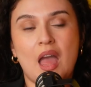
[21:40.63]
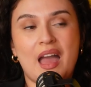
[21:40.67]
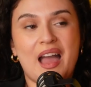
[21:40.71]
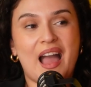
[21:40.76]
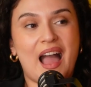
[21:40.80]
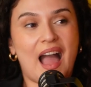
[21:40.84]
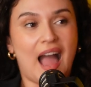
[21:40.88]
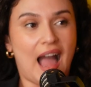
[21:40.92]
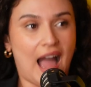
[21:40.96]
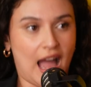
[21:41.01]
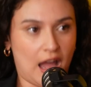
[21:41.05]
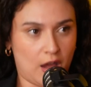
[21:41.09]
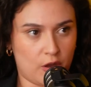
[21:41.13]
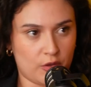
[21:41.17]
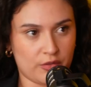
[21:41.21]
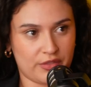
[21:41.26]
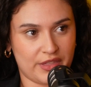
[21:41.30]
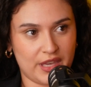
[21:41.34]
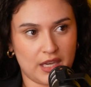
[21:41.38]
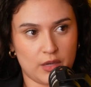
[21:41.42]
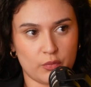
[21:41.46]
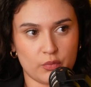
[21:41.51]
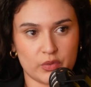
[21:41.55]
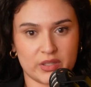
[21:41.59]
how
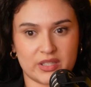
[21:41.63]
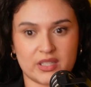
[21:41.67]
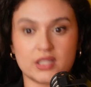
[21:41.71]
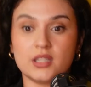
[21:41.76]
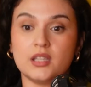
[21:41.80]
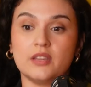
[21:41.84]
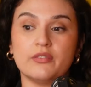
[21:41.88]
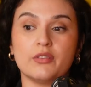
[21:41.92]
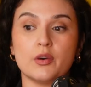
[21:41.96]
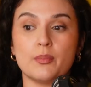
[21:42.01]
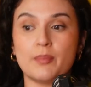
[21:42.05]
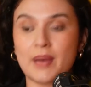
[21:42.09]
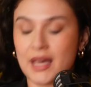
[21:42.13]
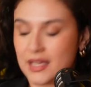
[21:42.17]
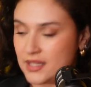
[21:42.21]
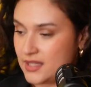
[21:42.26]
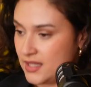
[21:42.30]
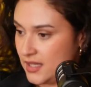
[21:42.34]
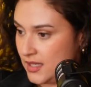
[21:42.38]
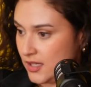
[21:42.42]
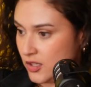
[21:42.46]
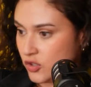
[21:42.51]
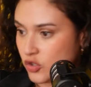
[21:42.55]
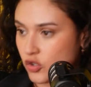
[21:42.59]
they receive a
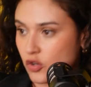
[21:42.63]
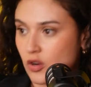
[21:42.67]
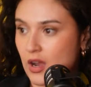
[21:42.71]
message,